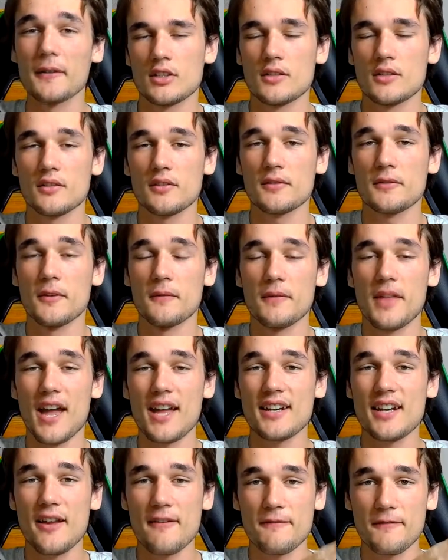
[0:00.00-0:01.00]
So from
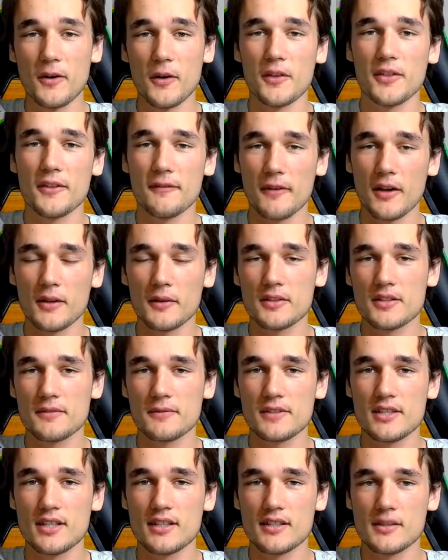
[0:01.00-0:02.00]
that day forth, the followers
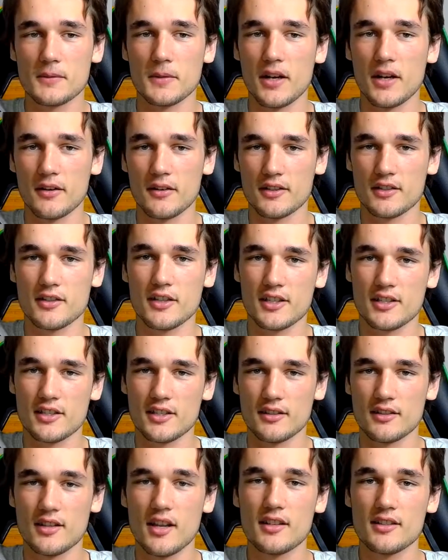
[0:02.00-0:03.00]
of Jesus were known as Christians.